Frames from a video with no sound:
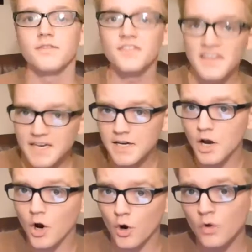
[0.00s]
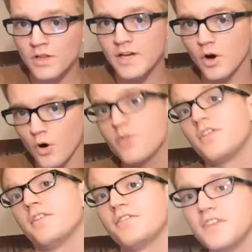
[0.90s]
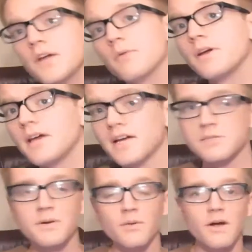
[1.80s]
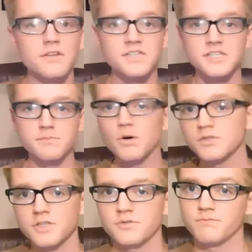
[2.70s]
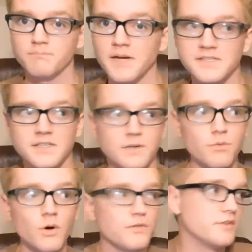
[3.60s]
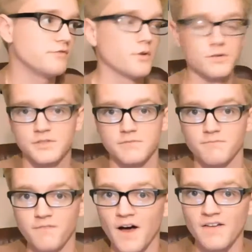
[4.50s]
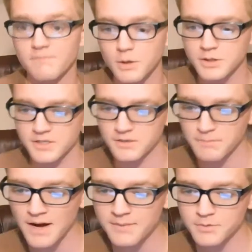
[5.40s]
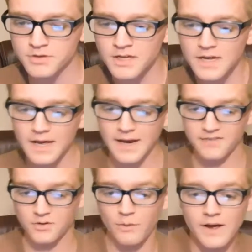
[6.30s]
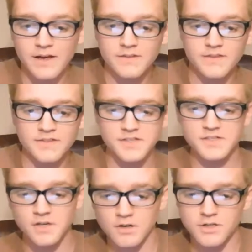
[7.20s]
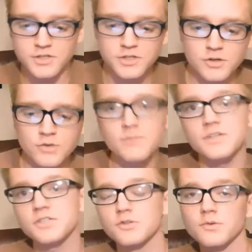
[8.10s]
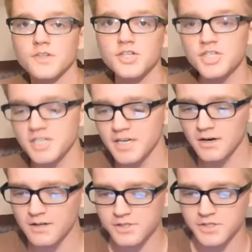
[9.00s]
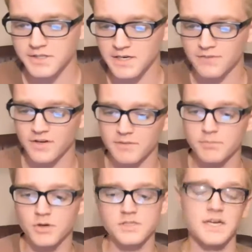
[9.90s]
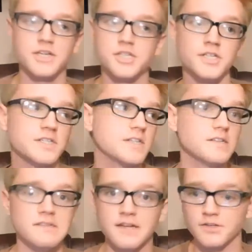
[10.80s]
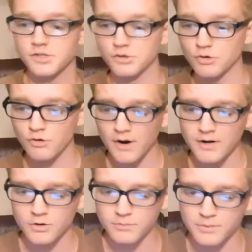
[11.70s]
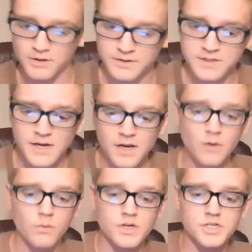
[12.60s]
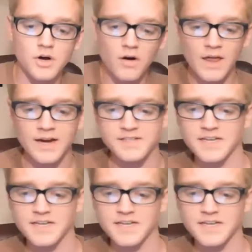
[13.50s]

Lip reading: The early Earth theory has been around since Moses basically wrote the first 5 books of the Bible, and the way that this is all assumed is through the genealogy given in books like Genesis and the 2 Chronicle books, which all added